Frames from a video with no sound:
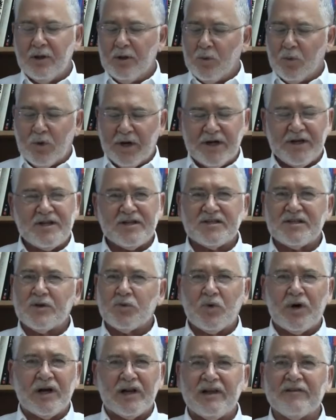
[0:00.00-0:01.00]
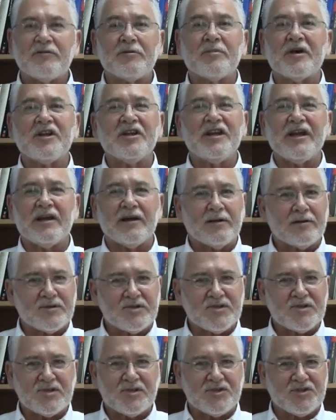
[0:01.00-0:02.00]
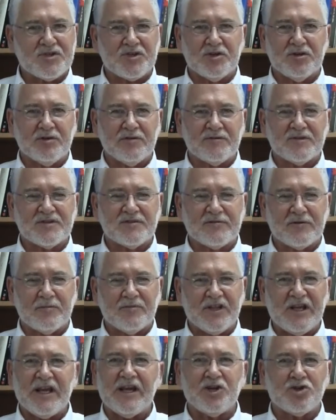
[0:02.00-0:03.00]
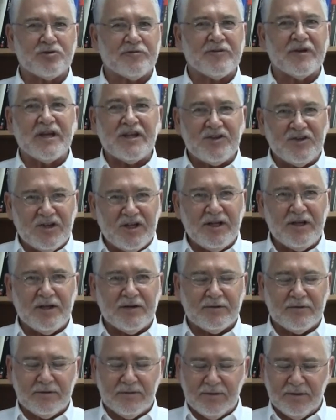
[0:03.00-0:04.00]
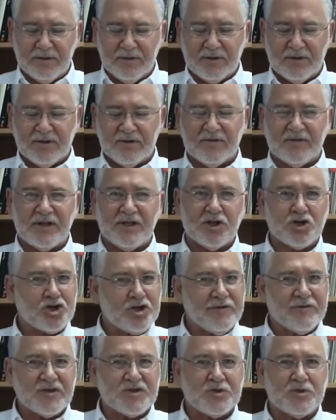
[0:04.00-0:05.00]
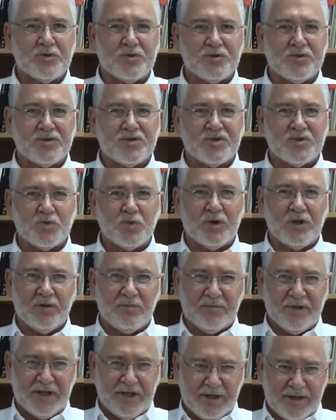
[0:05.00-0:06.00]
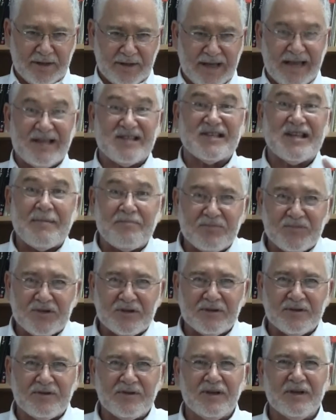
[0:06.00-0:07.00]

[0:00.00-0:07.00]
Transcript: One is that while everybody else serves from the age of 18, the yeshiva students will be exempted